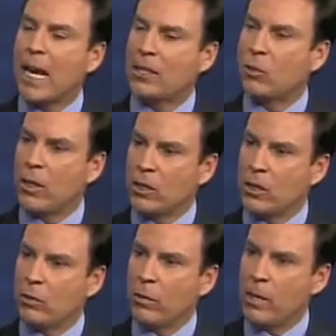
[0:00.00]
asked
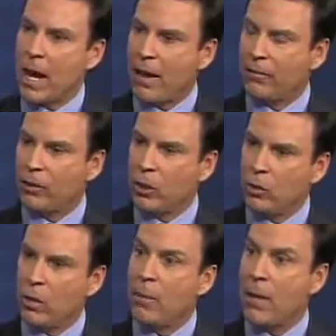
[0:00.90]
questions women have for
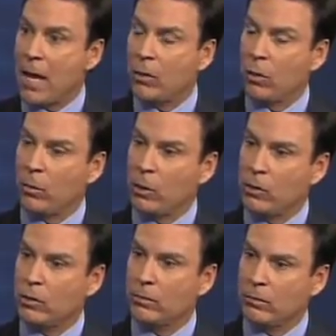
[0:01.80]
you about hormones?